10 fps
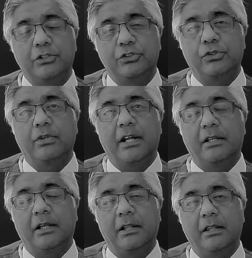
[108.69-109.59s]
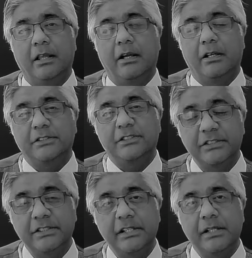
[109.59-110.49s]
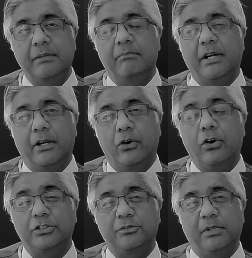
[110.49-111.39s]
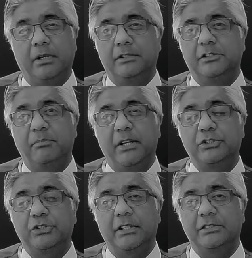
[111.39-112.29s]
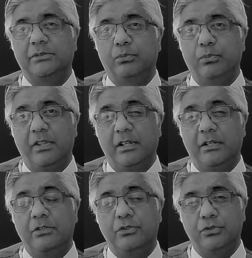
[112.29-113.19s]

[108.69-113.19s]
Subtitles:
so that they are seen by a hospital specialist within